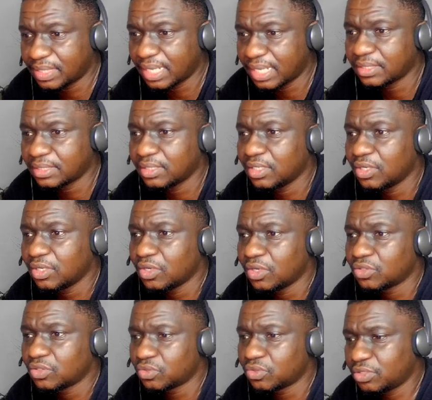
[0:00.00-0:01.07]
So what you
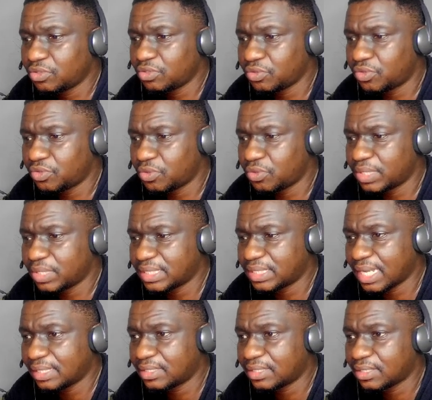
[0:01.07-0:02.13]
do is that,
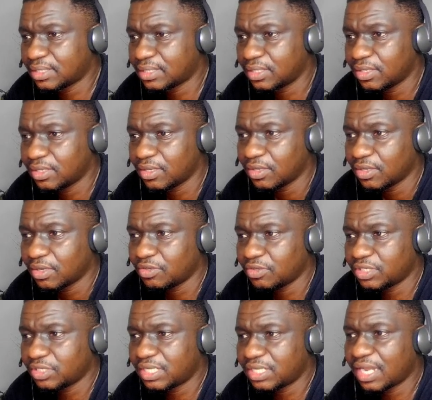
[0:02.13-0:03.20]
you see, I
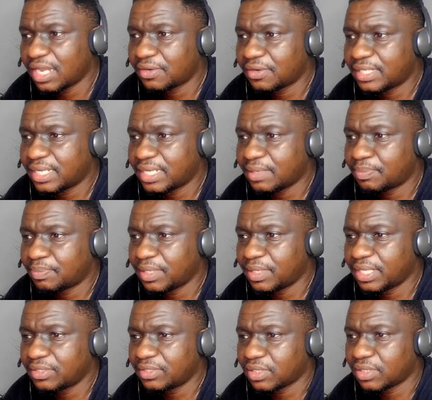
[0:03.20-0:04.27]
created a place,
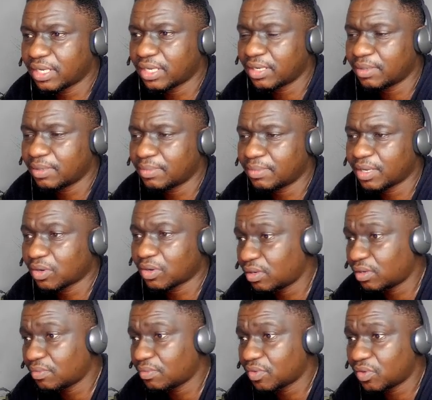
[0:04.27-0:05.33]
a column called
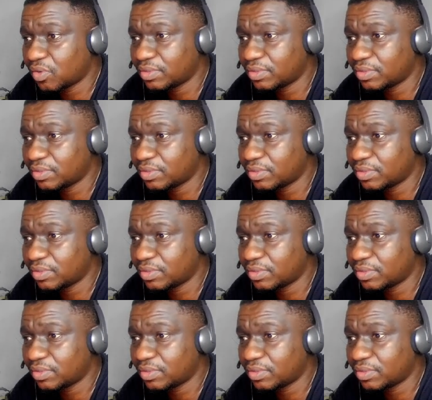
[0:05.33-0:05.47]
image